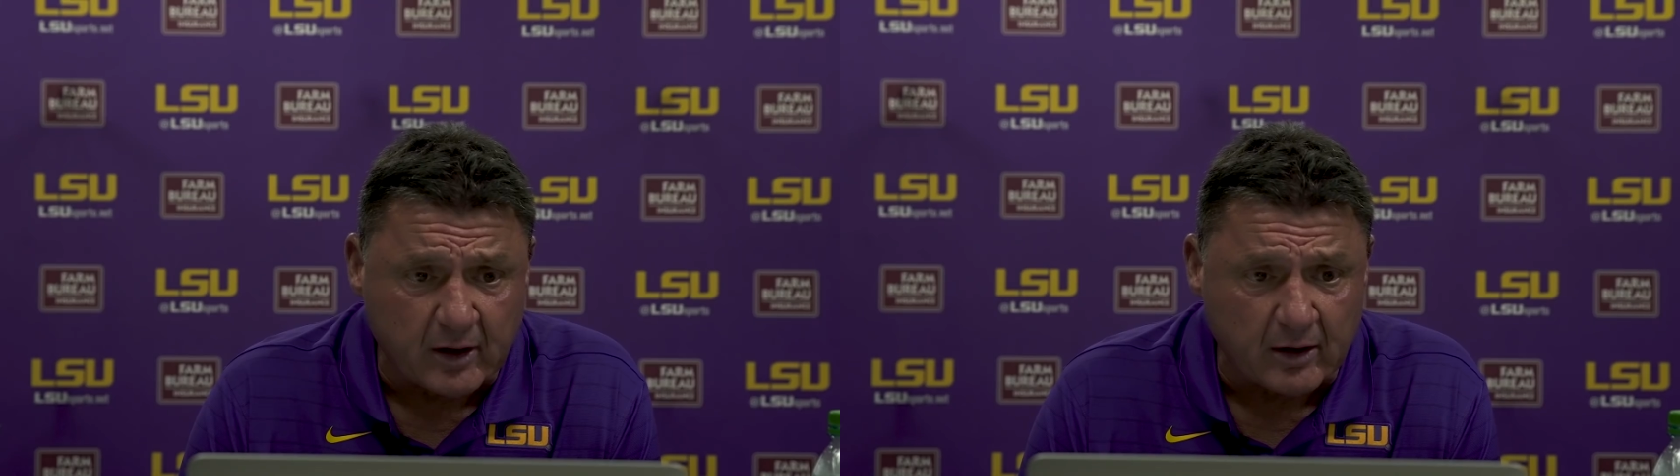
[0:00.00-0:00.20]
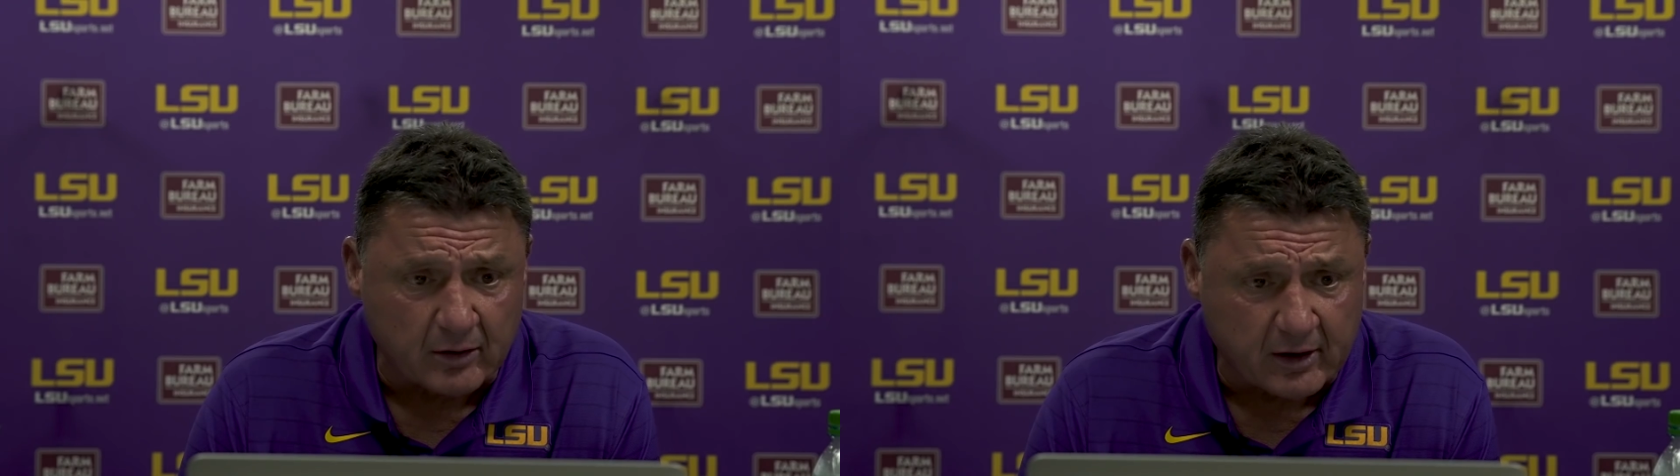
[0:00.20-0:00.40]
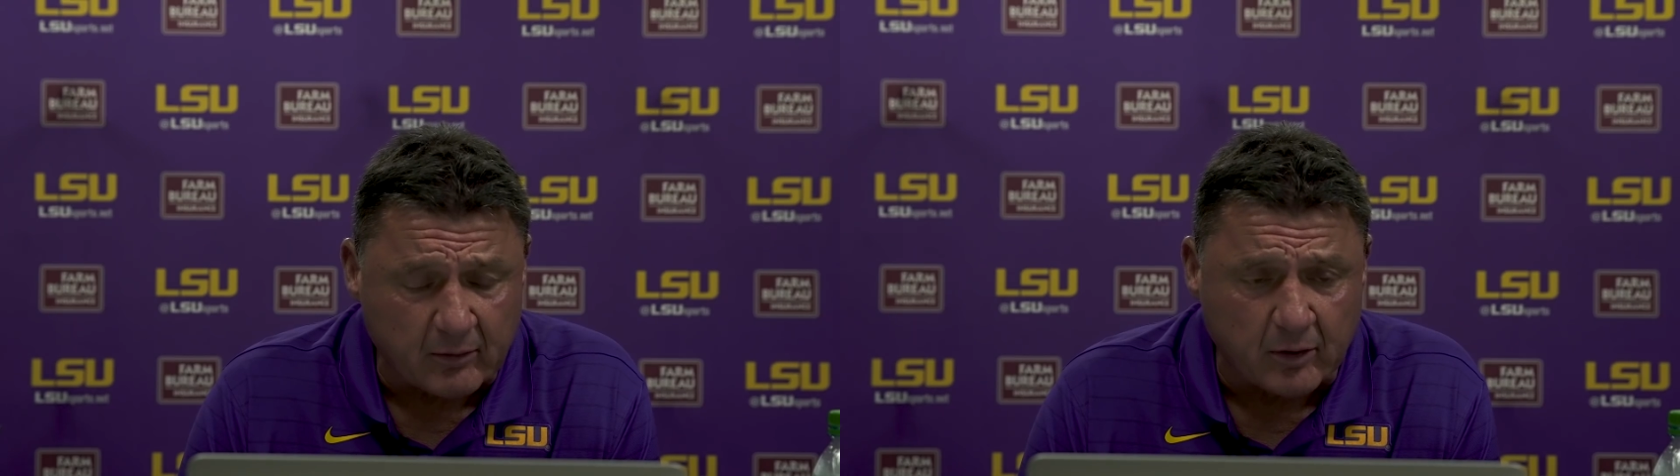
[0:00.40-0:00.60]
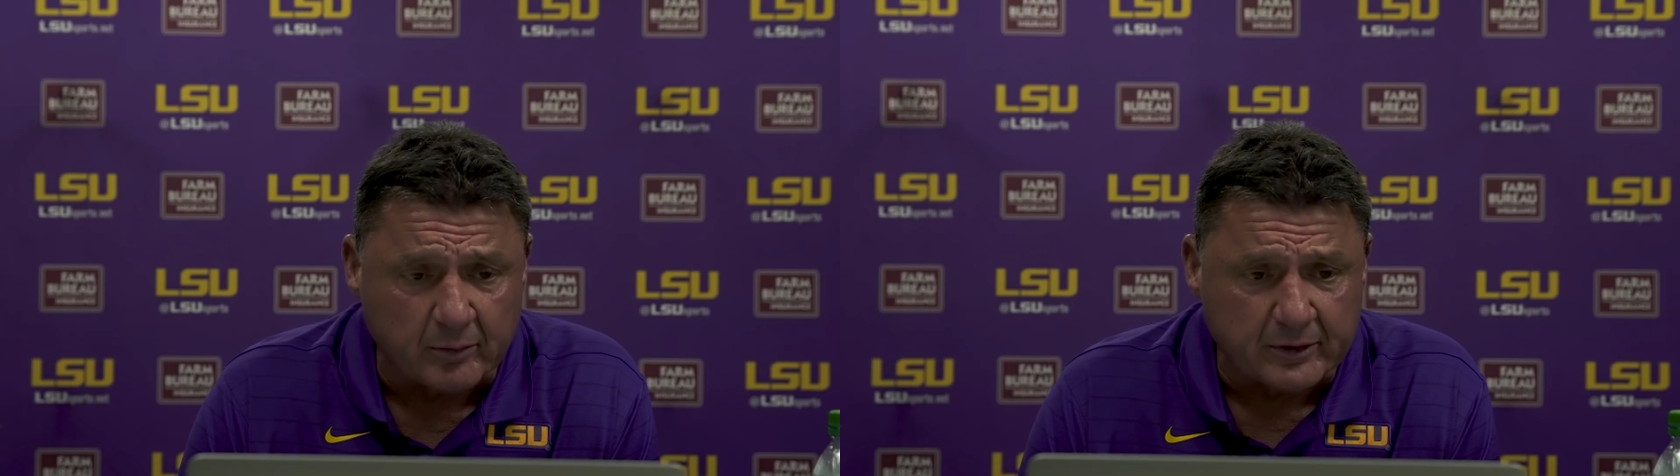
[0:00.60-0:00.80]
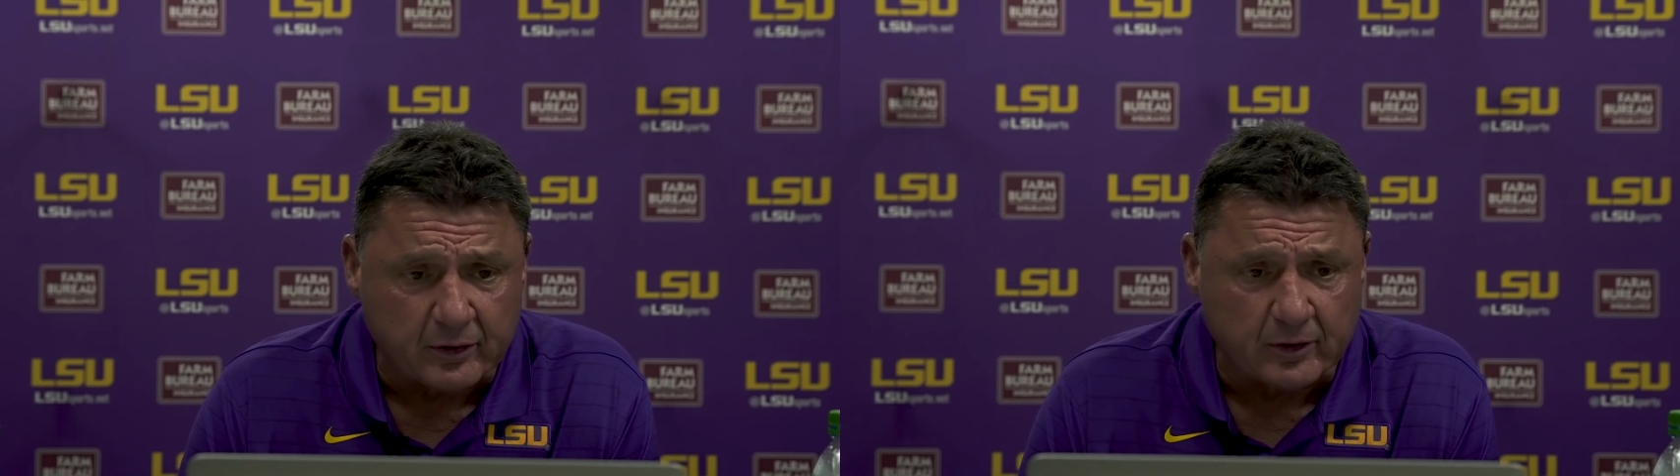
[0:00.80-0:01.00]
we've got to look at
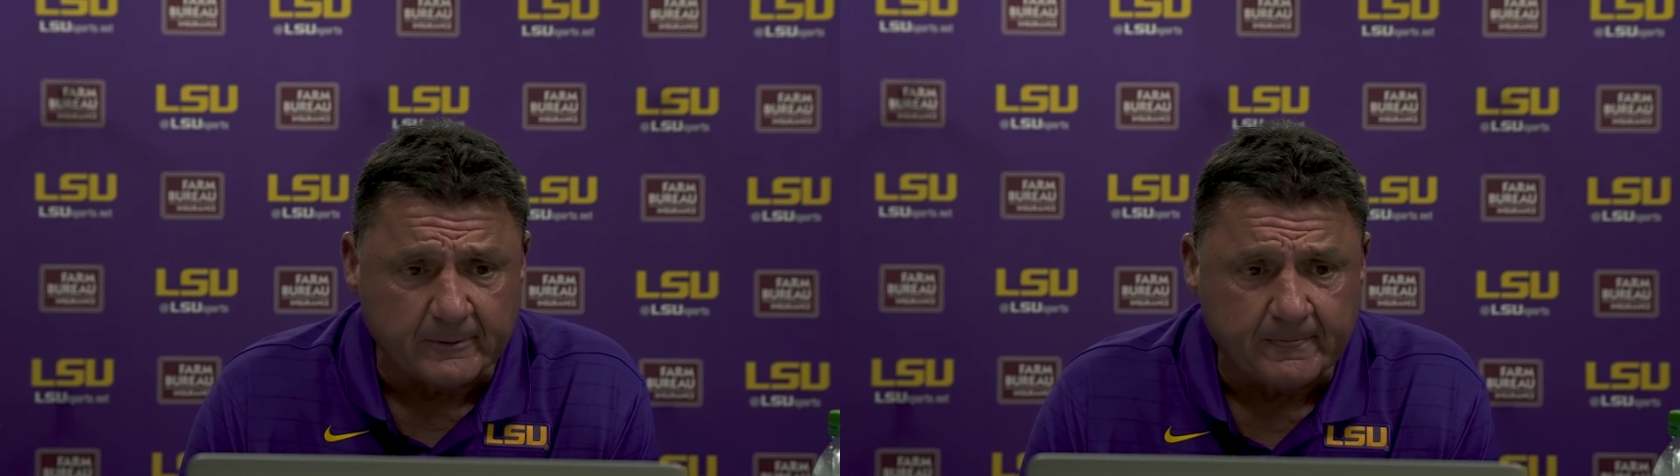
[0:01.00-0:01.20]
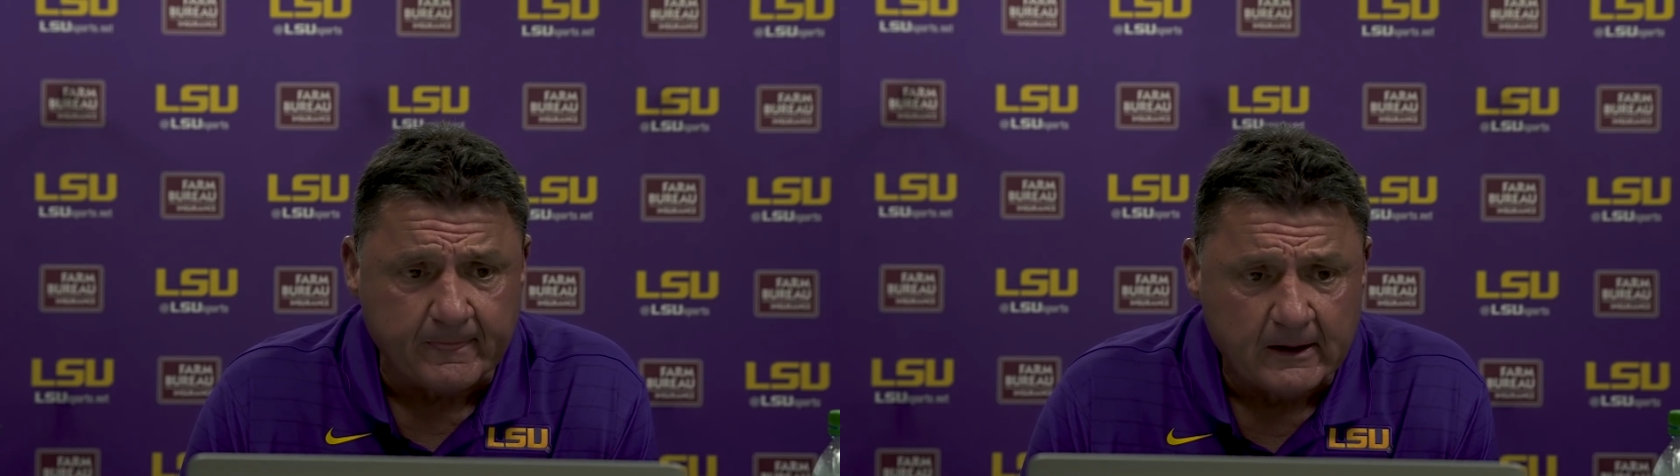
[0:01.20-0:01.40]
what we're doing